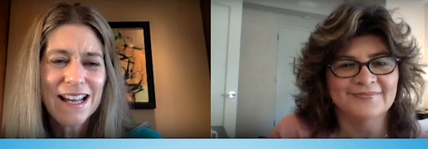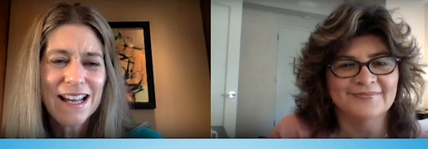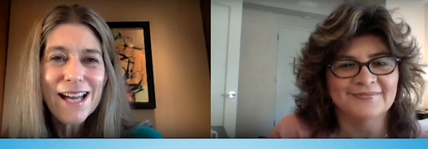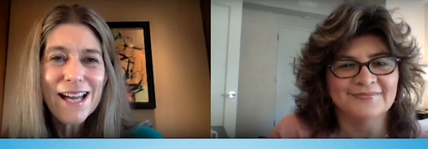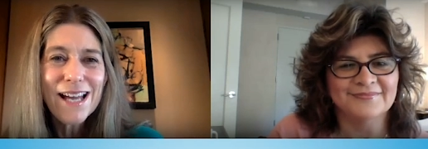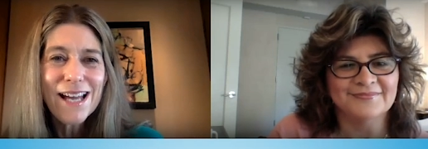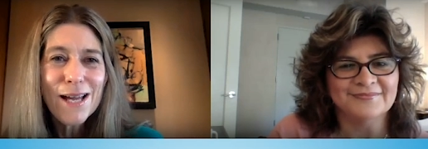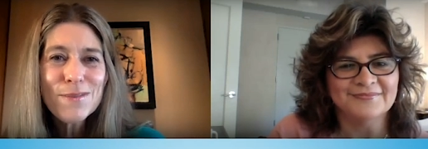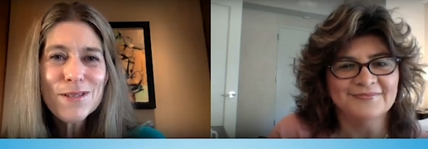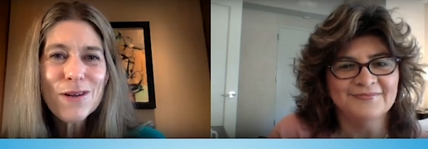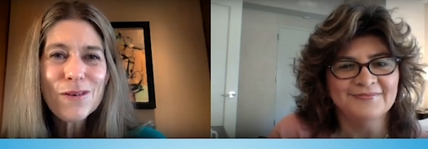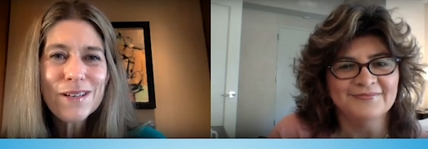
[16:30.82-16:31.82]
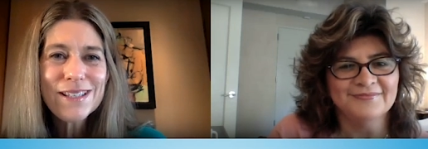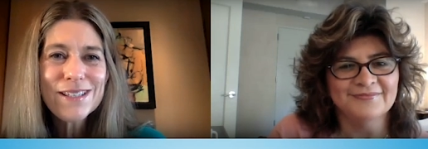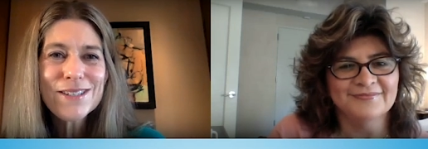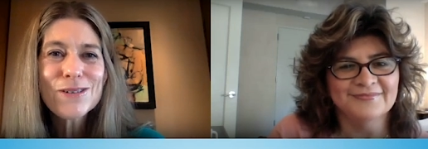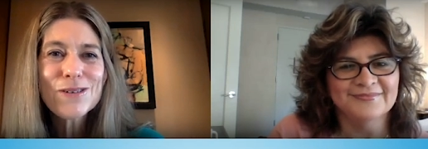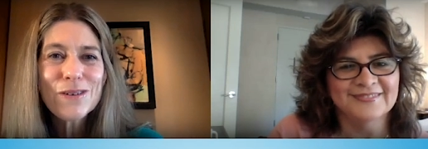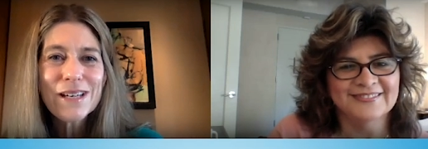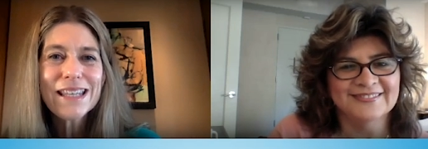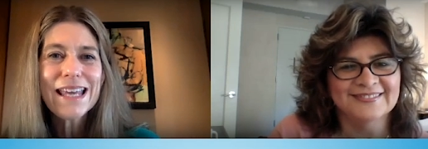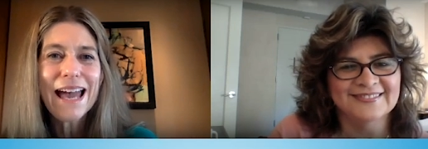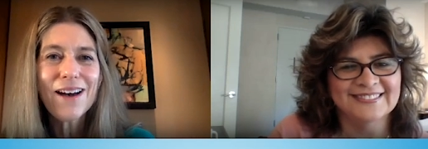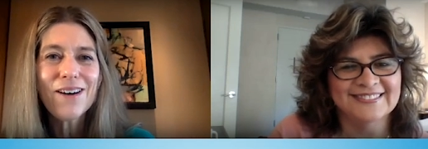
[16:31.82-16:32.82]
Speaker 1: I feel like time's going so quickly.
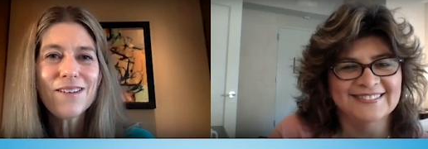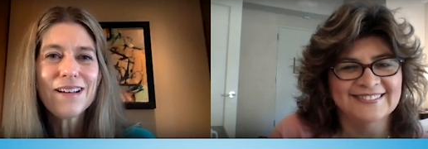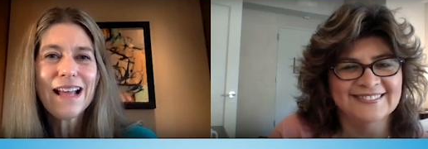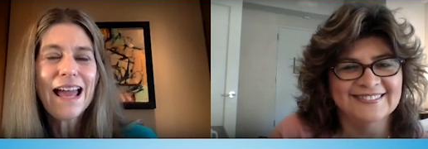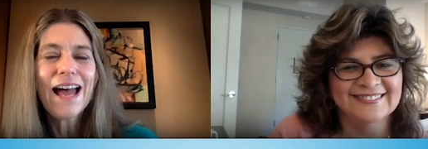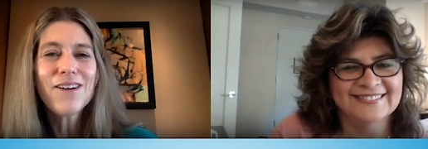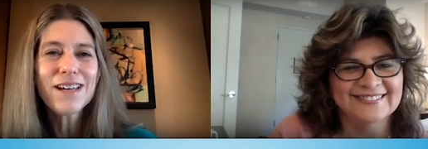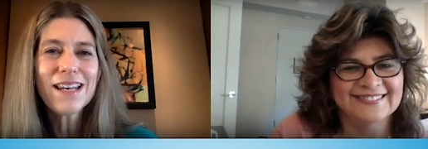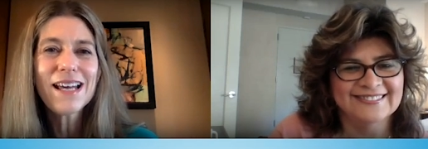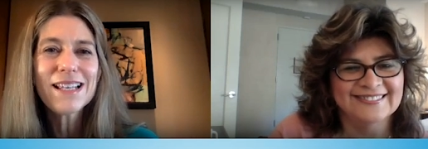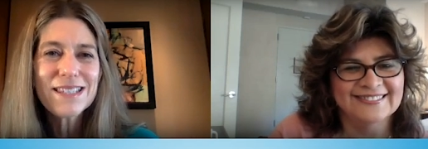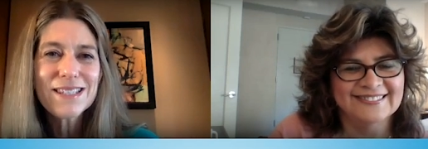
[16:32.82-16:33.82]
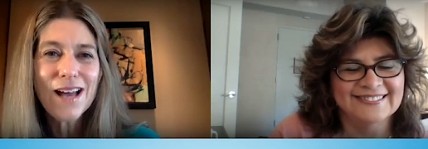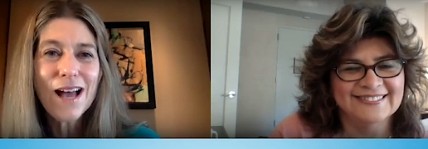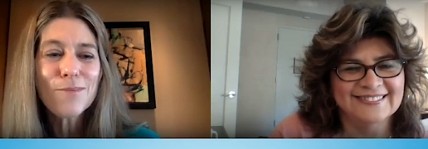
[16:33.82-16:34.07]
How, how can I stop,